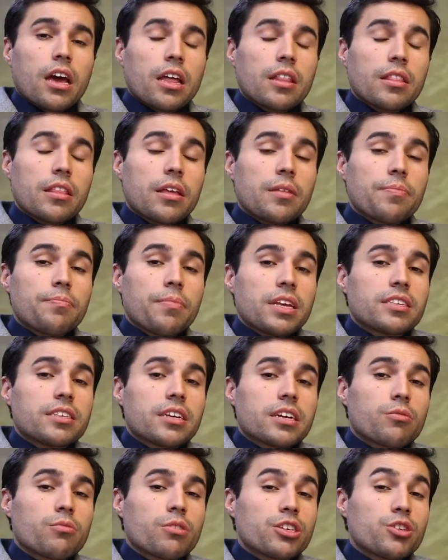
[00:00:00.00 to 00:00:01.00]
And
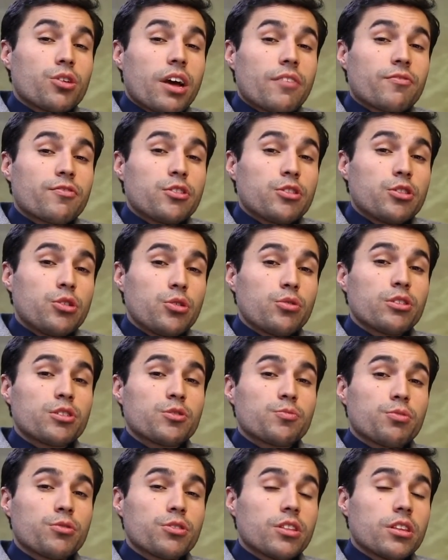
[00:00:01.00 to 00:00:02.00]
basically what you have to do
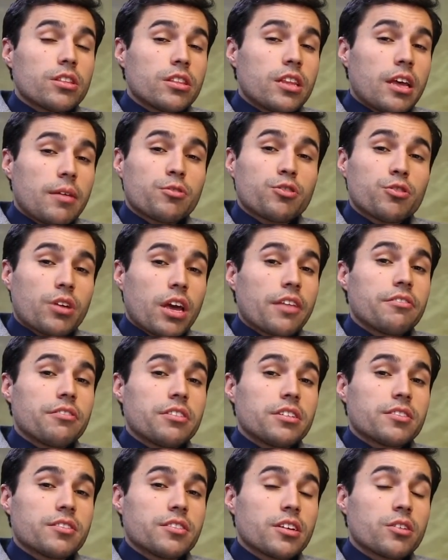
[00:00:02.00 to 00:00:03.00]
is put them together
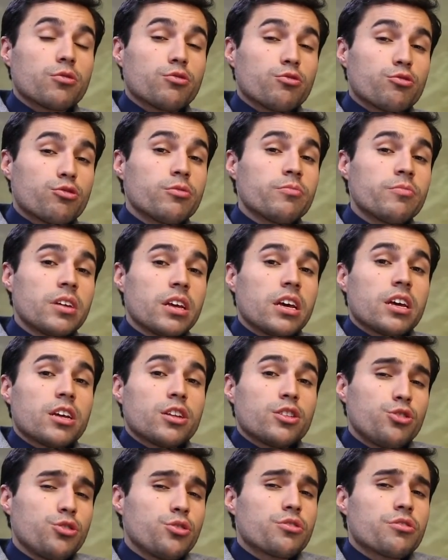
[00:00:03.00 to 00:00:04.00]
in a single room
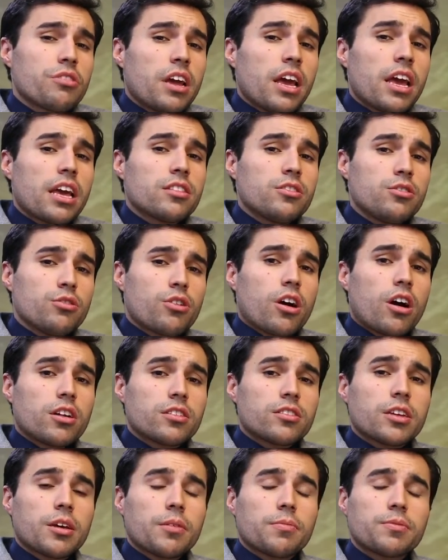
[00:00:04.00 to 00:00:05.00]
to create new
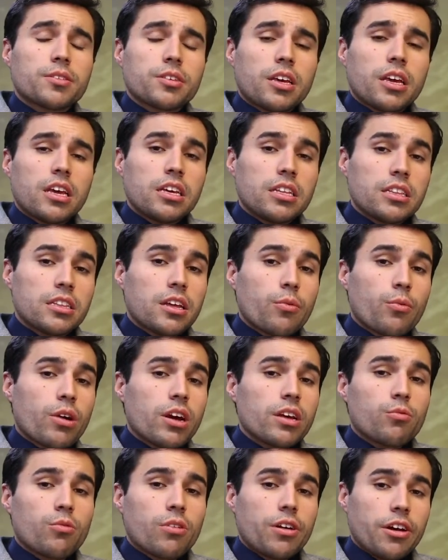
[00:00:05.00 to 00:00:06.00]
concepts in the
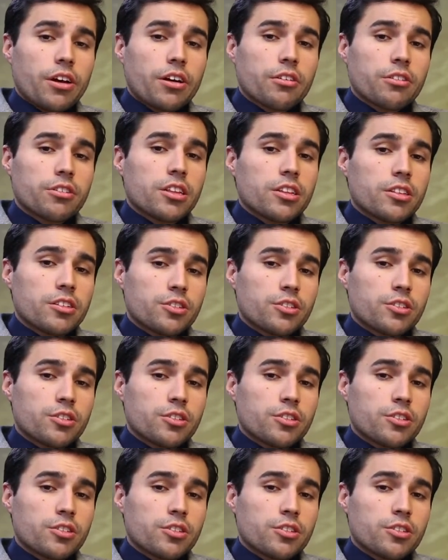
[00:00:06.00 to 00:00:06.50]
way we are going to